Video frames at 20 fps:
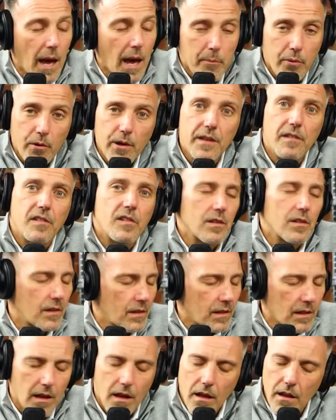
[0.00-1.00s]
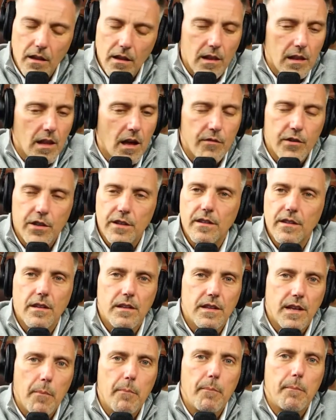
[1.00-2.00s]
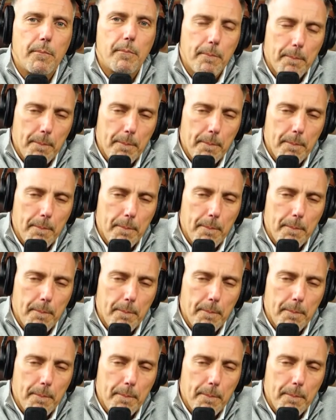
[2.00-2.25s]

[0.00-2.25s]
That's yeah, probably please. the easiest thing to Love do. It. Yep.